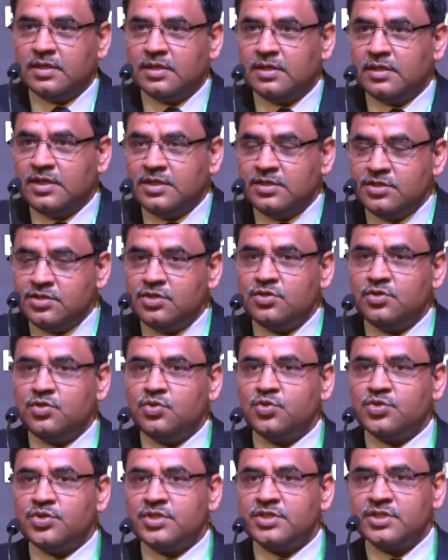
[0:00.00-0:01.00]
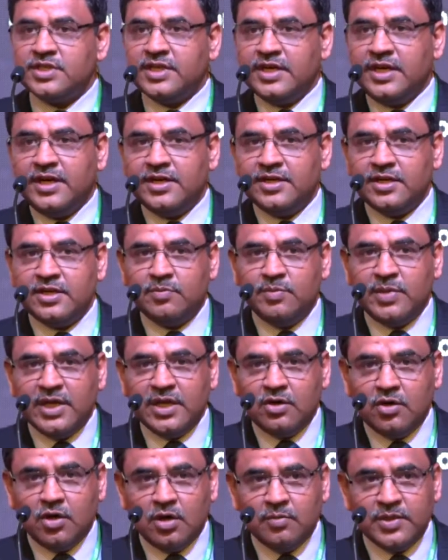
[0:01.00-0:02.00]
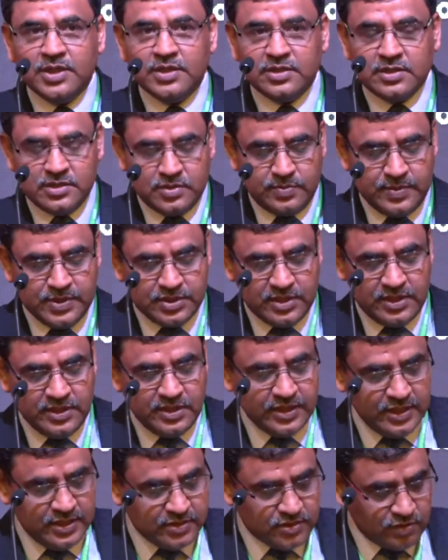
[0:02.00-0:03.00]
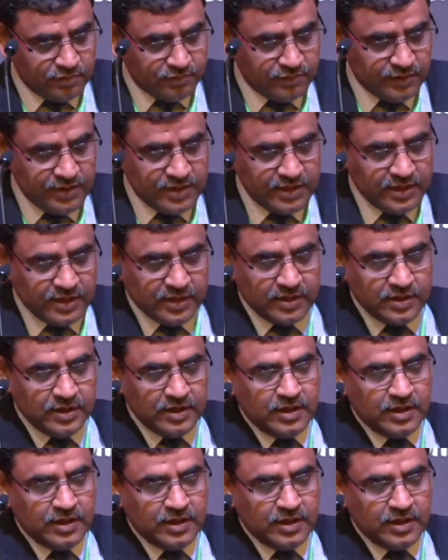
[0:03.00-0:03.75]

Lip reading: institutions created by government, especially in case of India,